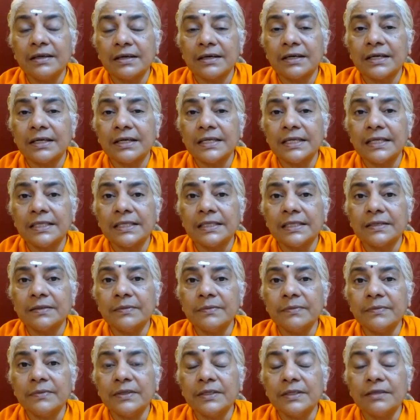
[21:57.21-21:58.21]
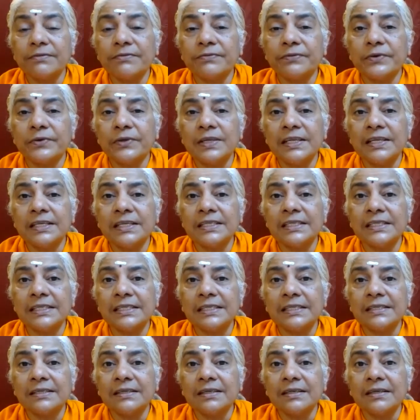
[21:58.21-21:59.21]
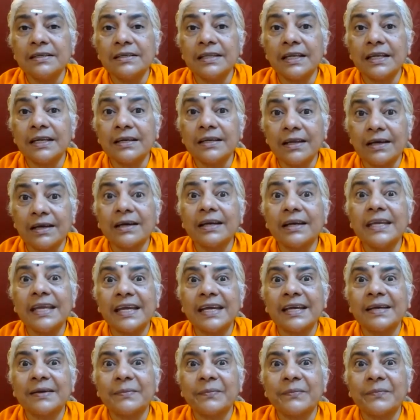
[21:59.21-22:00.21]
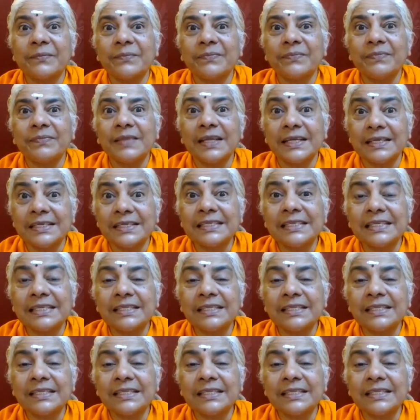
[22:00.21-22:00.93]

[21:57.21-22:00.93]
Anandam, the fullness that I am. That is